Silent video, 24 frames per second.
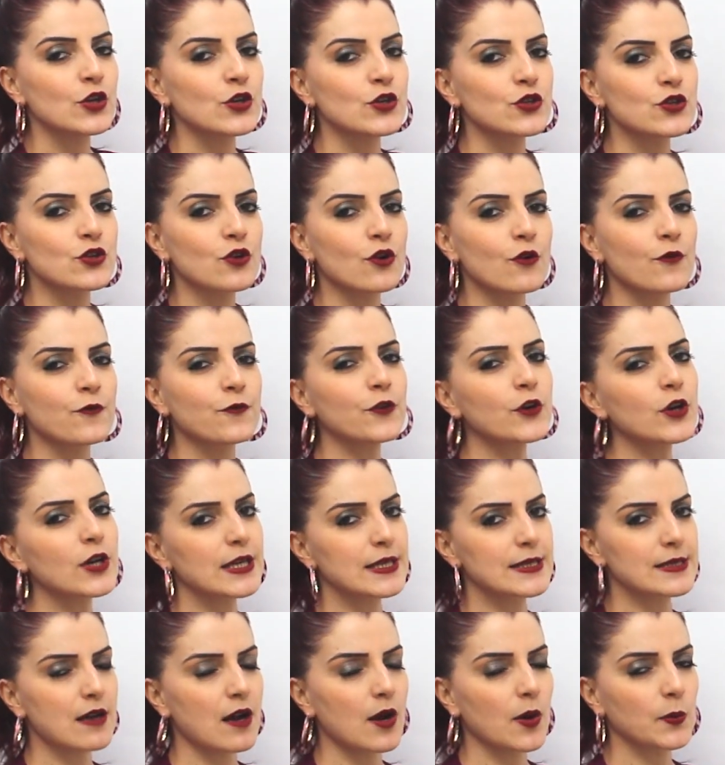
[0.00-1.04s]
So, for
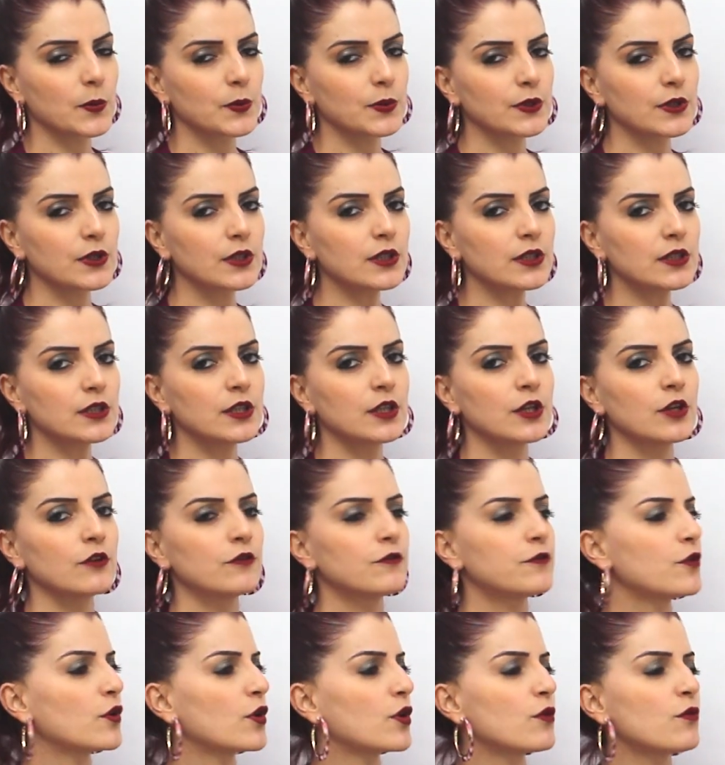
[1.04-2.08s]
example,
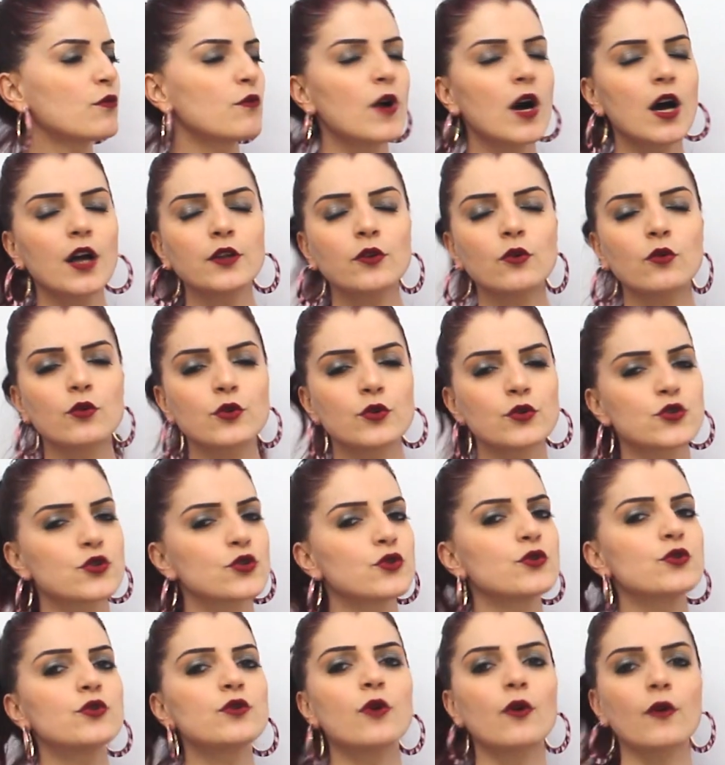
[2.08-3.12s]
for 1 or
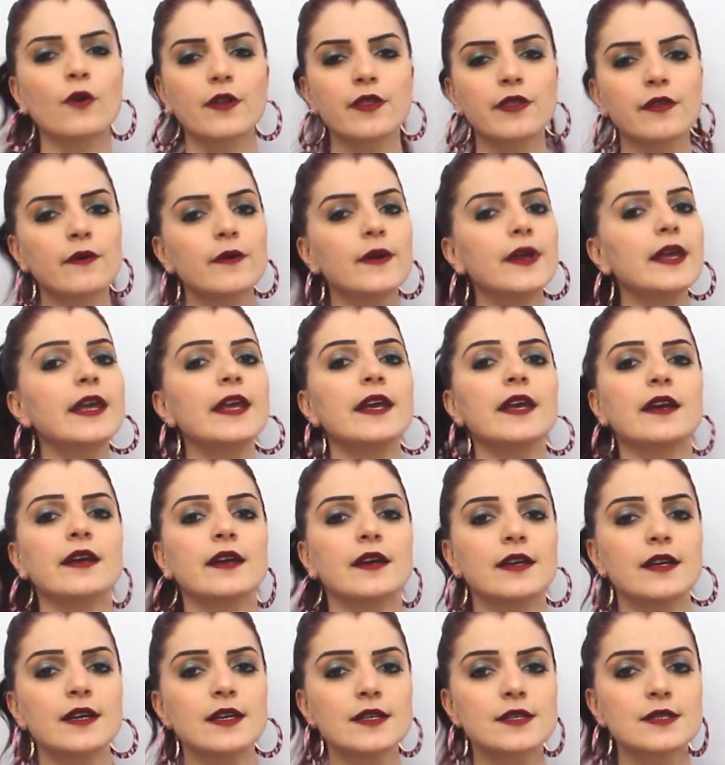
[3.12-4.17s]
2 or 3
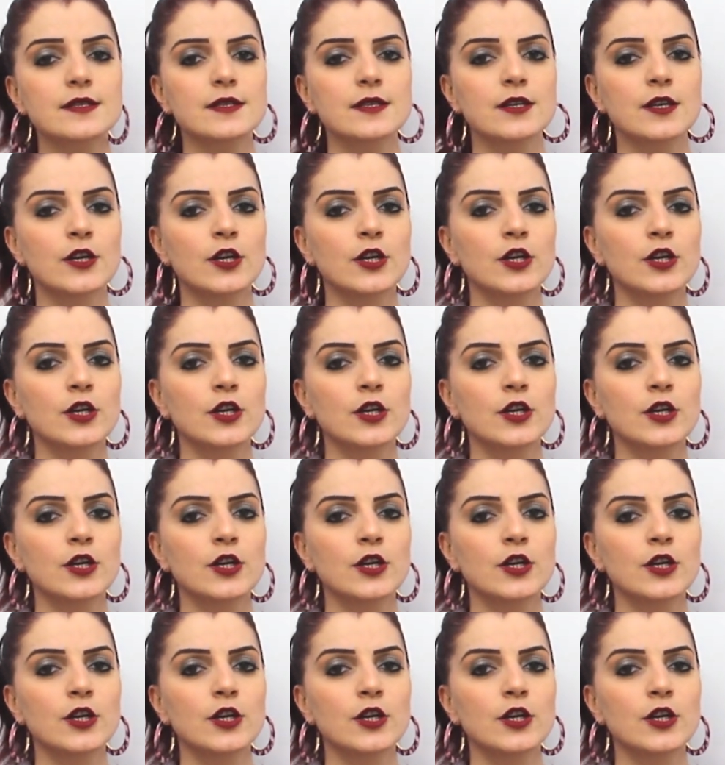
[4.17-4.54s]
years,